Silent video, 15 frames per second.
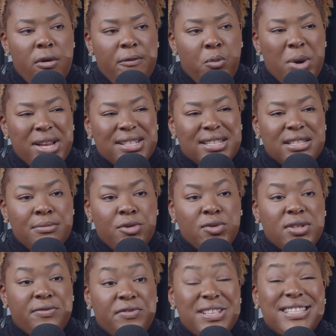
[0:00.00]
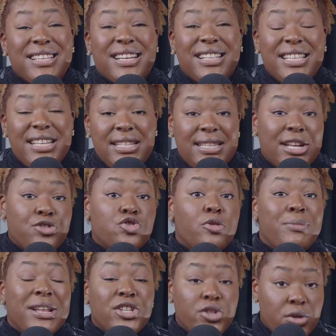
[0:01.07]
when it's the most physically
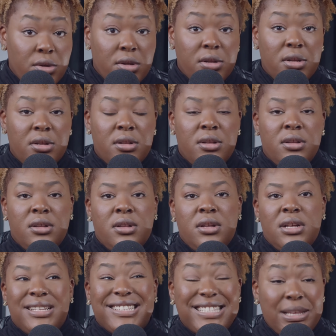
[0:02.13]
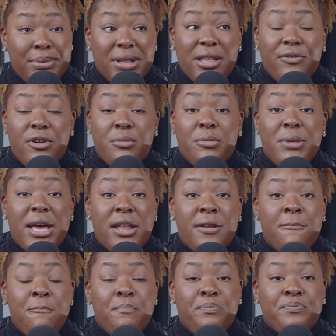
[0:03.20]
detrimental, it's typically from a man.
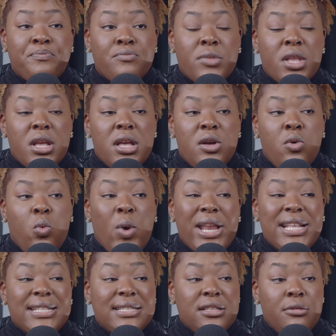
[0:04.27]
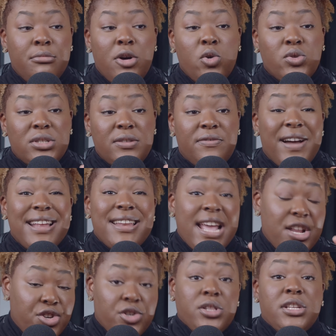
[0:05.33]
When it's the most
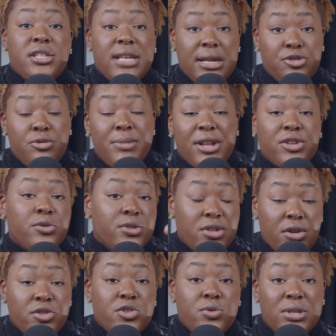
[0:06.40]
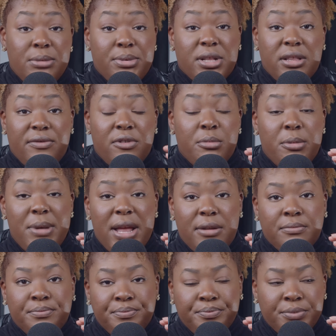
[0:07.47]
financially detrimental, it's also typically from a man.
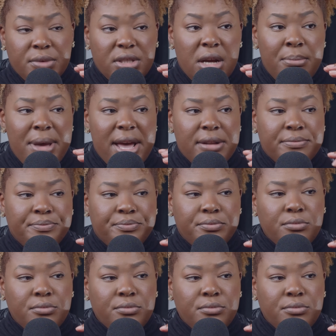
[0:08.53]
A man.